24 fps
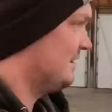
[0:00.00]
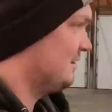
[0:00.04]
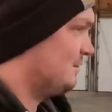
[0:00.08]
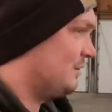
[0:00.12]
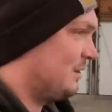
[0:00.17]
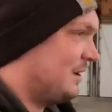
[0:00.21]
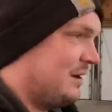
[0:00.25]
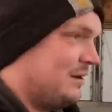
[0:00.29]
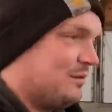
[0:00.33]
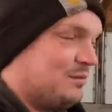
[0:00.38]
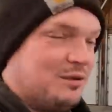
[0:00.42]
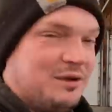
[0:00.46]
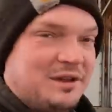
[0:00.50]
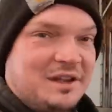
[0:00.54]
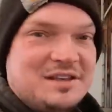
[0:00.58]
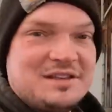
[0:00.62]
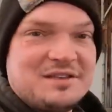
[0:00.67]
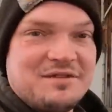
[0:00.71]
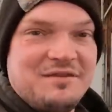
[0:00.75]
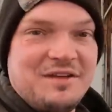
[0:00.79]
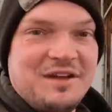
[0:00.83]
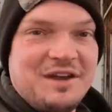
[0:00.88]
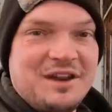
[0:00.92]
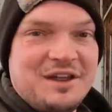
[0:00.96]
Release
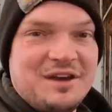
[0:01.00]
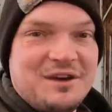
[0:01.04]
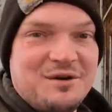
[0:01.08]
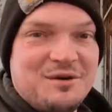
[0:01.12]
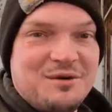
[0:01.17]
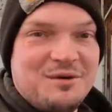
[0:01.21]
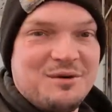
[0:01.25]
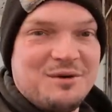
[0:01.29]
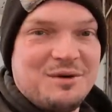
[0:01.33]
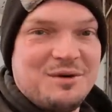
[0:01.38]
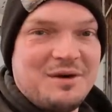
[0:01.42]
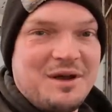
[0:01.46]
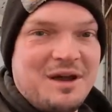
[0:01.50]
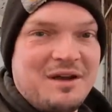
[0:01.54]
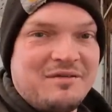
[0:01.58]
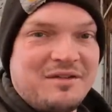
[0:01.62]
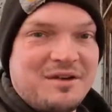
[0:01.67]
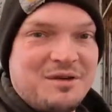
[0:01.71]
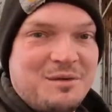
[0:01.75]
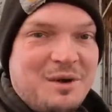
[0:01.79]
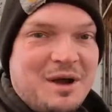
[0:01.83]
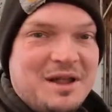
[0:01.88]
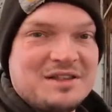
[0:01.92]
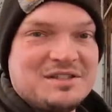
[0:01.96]
a video every
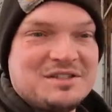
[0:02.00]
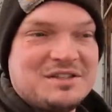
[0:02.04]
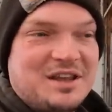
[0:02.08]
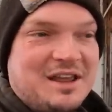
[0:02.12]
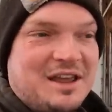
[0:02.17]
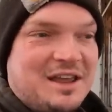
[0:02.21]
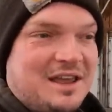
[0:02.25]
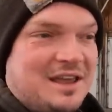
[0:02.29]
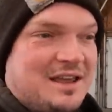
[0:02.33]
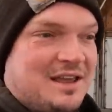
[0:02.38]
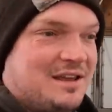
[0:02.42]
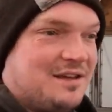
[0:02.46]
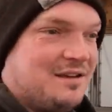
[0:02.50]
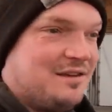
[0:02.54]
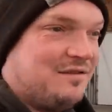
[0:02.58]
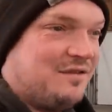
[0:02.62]
Wednesday.